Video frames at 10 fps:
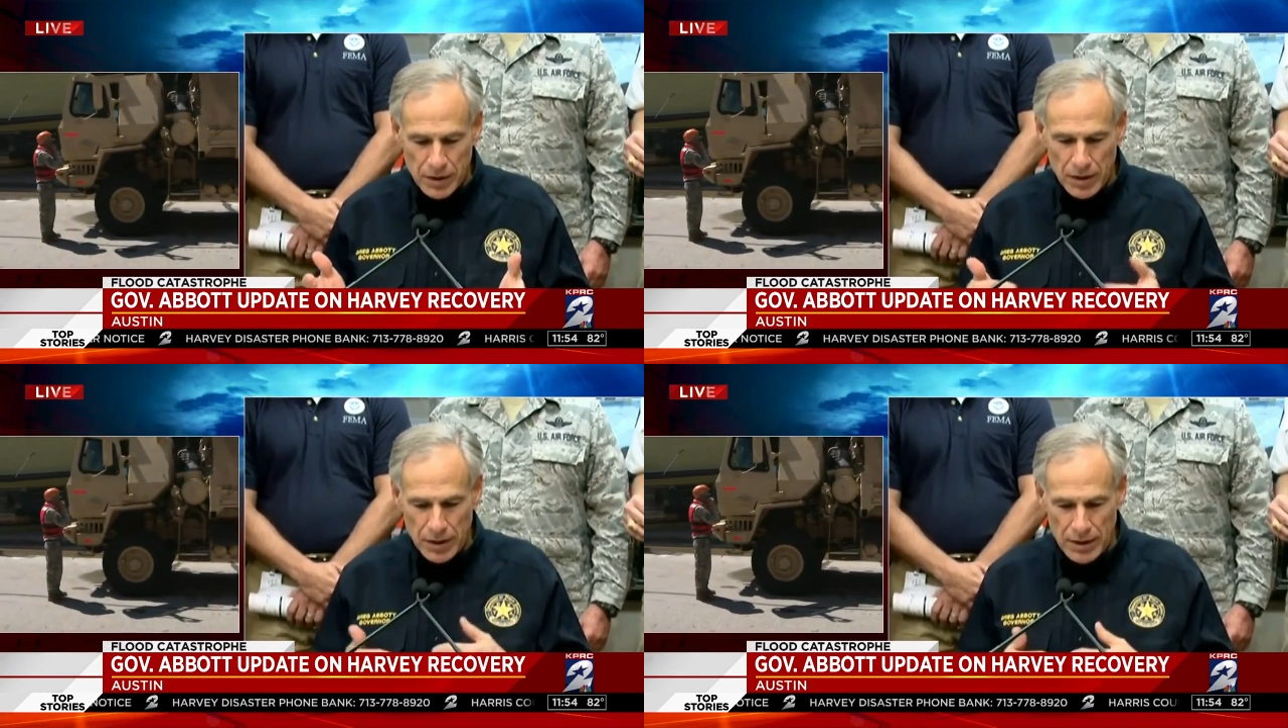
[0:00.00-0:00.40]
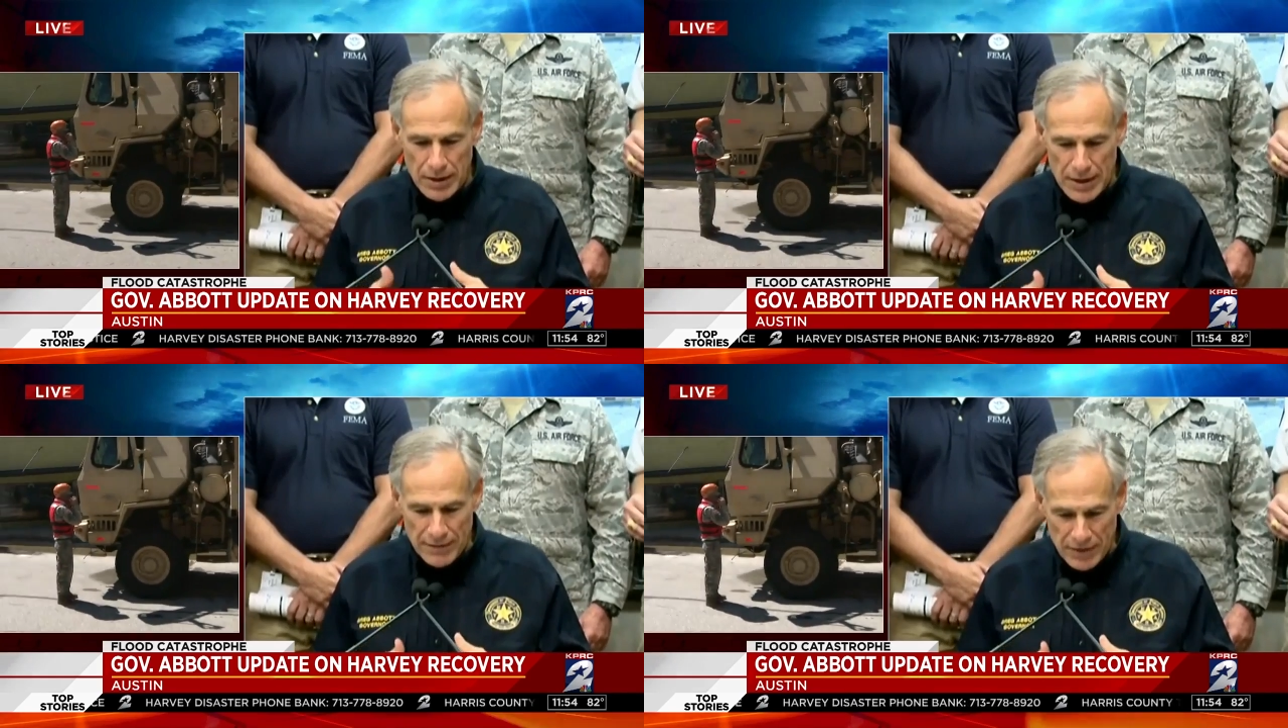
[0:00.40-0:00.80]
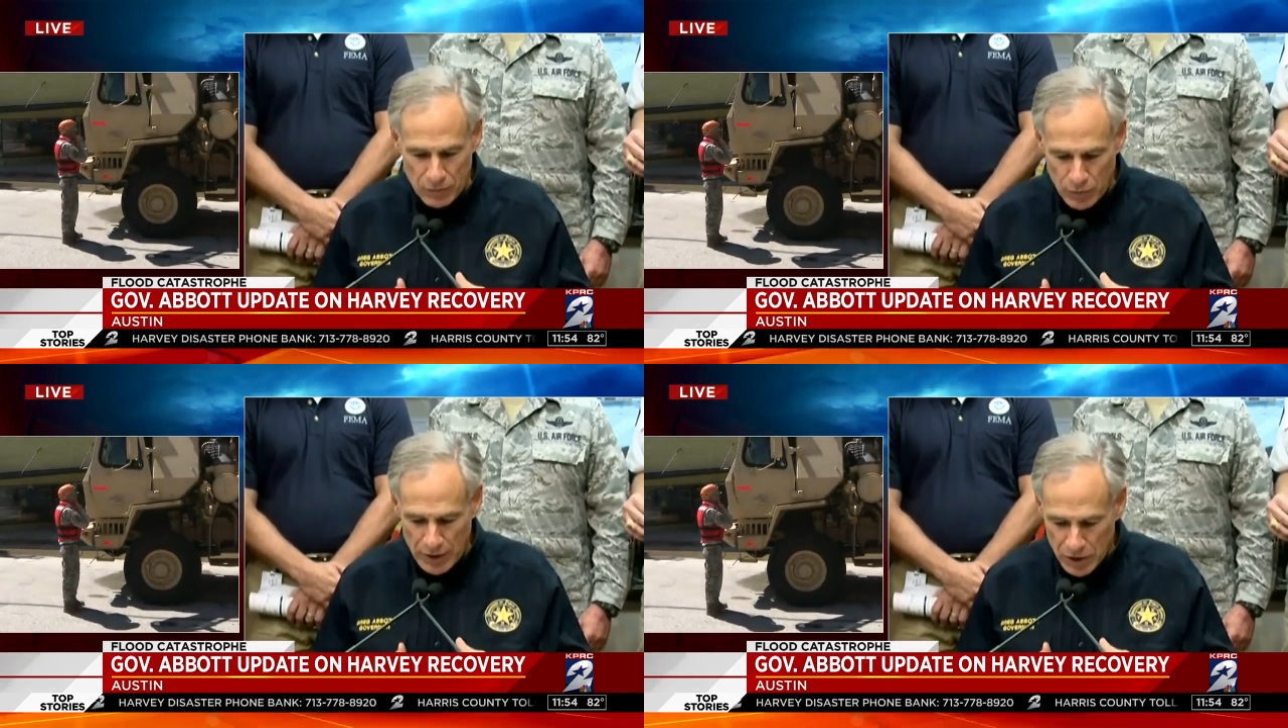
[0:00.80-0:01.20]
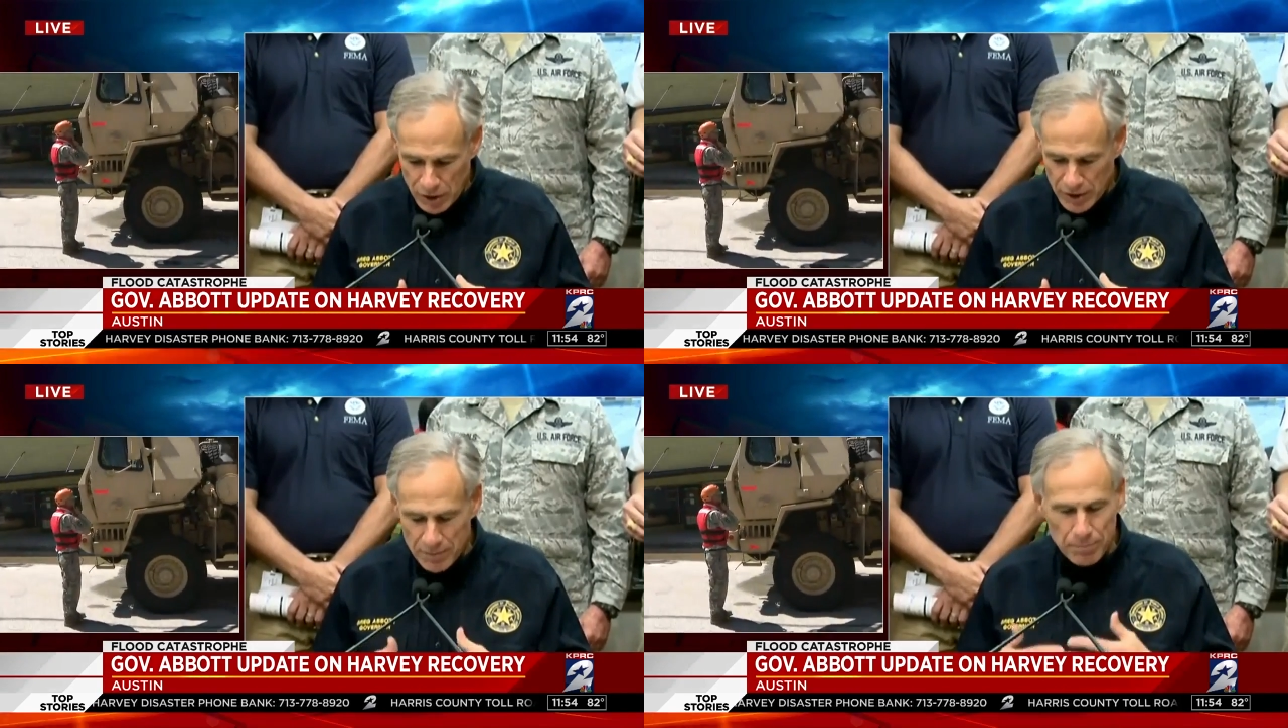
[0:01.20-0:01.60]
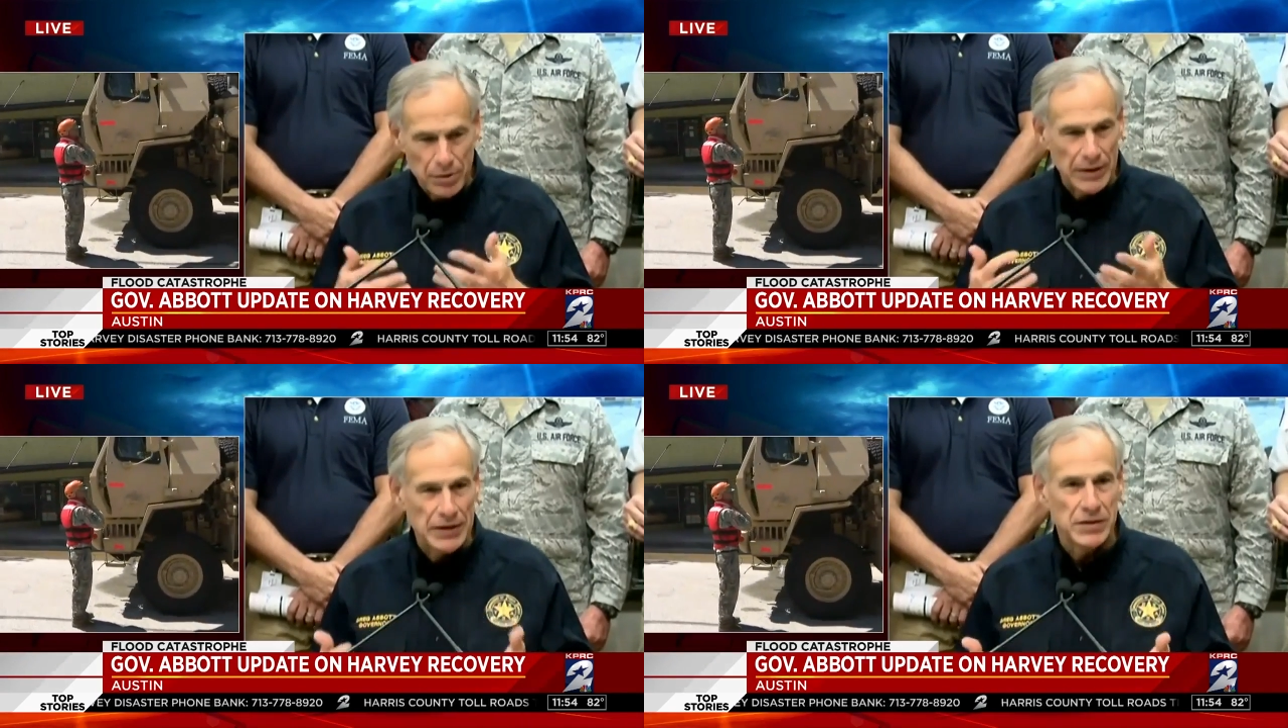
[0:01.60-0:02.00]
uh, have a what I call a
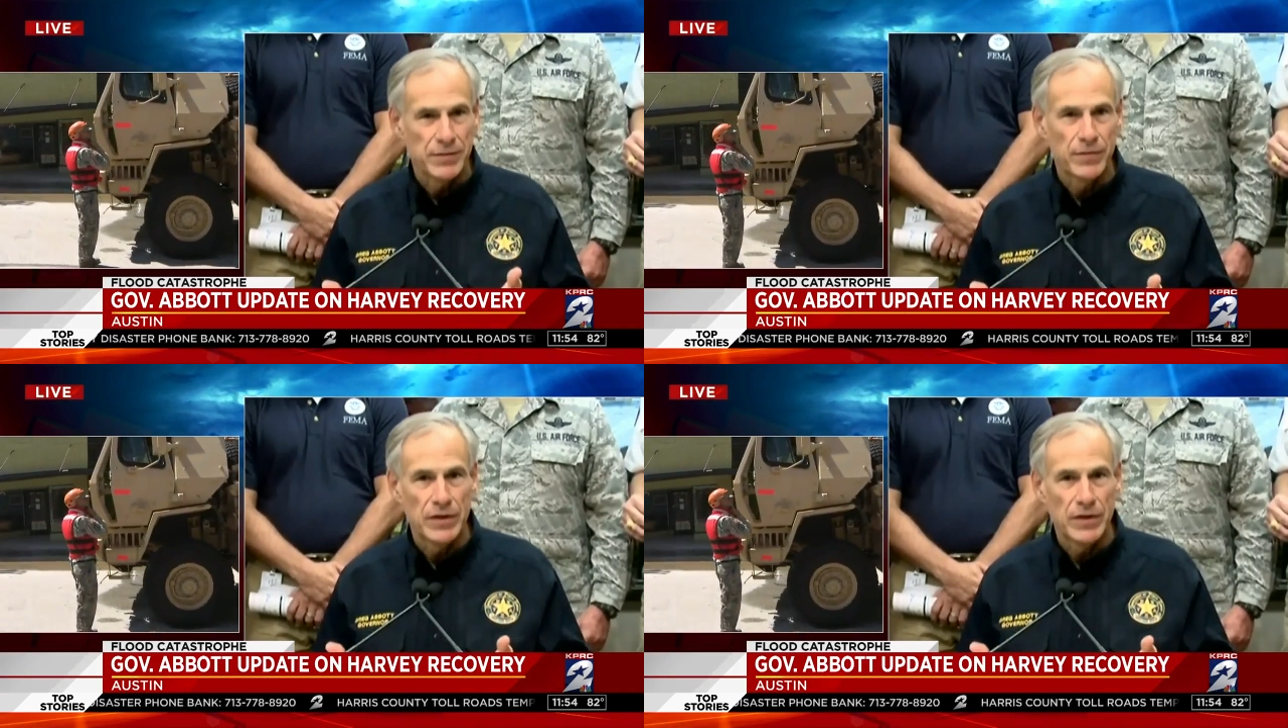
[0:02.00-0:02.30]
complete